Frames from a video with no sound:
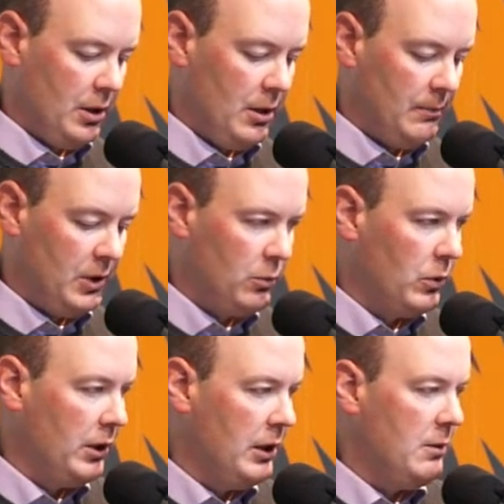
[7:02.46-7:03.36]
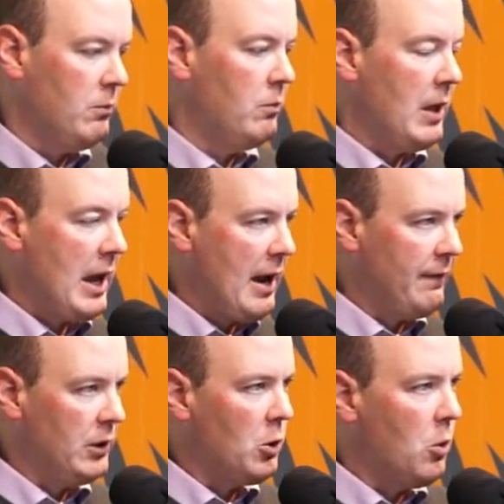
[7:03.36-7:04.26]
um, to really
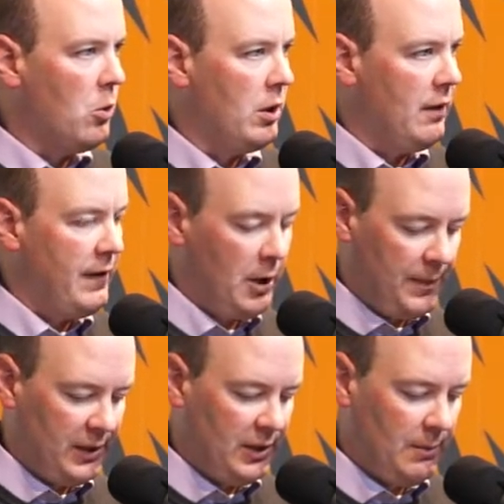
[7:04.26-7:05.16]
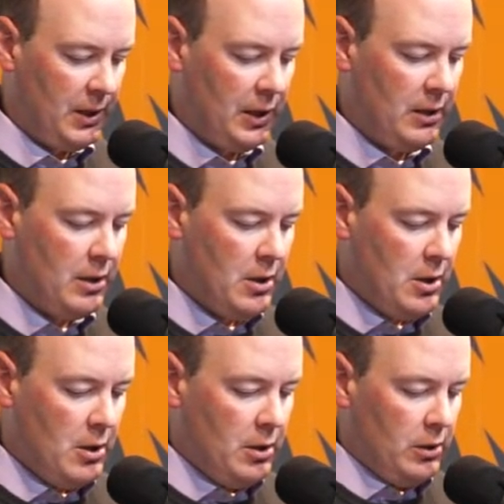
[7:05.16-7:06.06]
have the goal of helping somebody
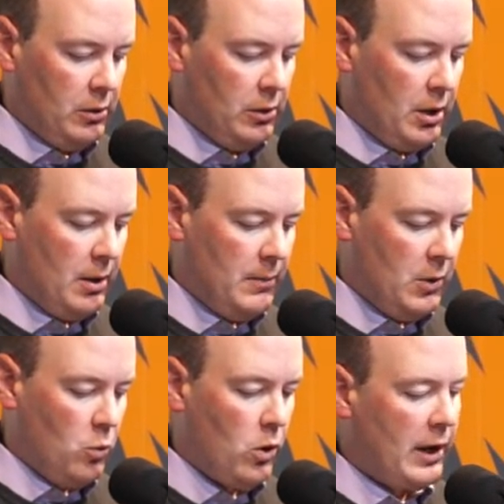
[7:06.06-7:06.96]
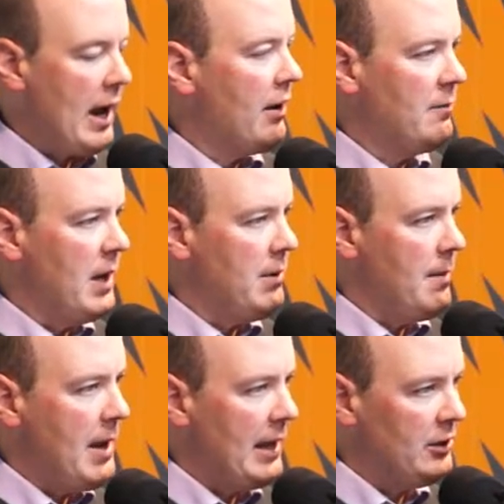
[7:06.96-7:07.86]
um, work out of maybe
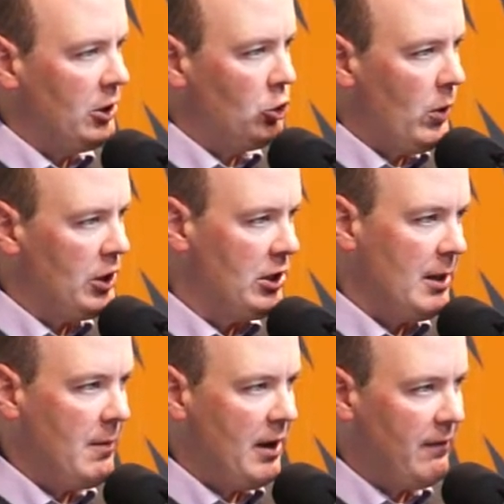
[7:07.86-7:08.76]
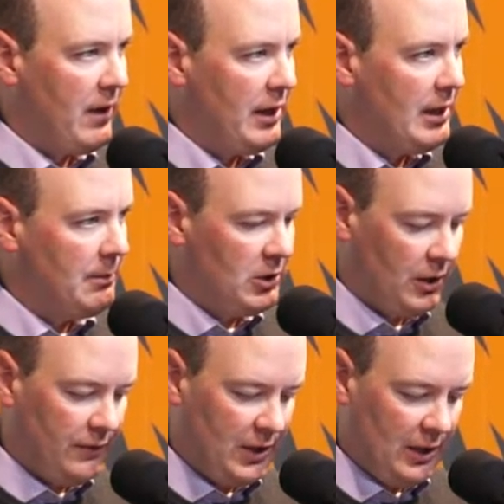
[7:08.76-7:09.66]
a bad situation they may find
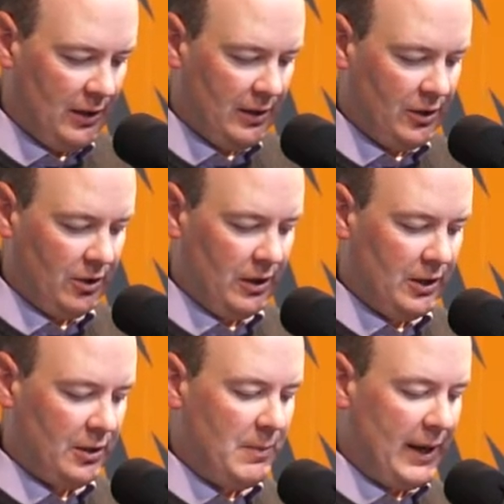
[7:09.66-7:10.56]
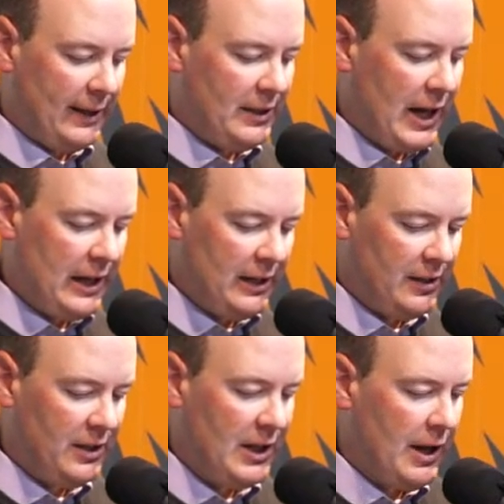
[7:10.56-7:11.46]
themselves in. So this has been exciting
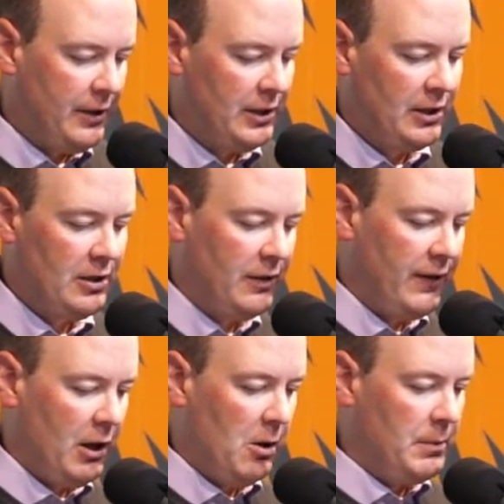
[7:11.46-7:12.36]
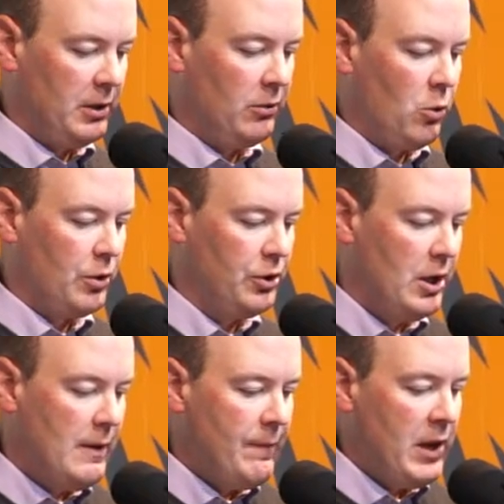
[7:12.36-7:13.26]
to see how this has developed. Of course,